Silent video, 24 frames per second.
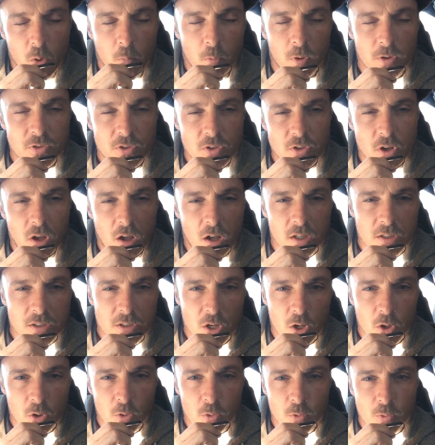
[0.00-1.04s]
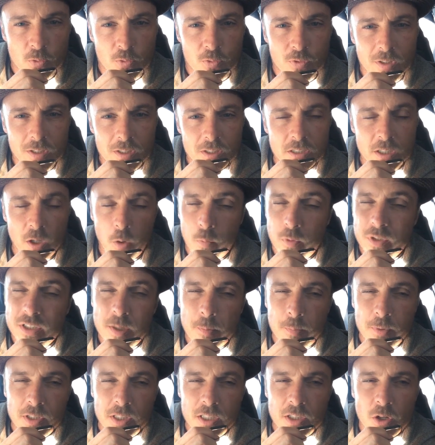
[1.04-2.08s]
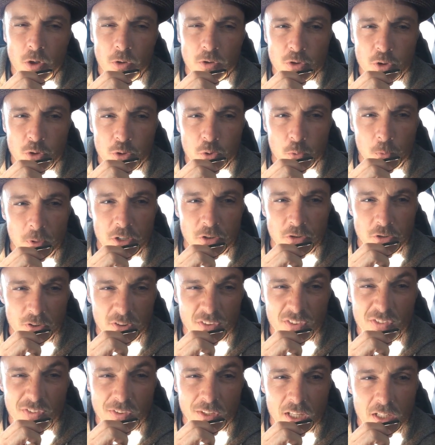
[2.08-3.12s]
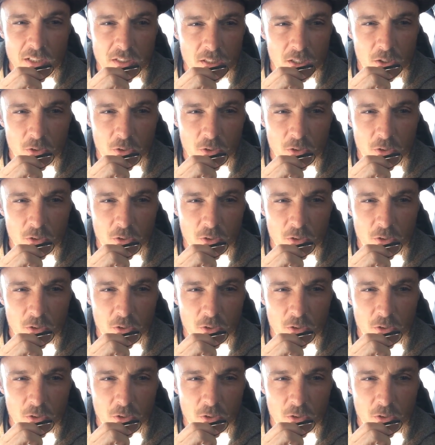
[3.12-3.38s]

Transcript: once a dog knows, we typically don't do duration sit,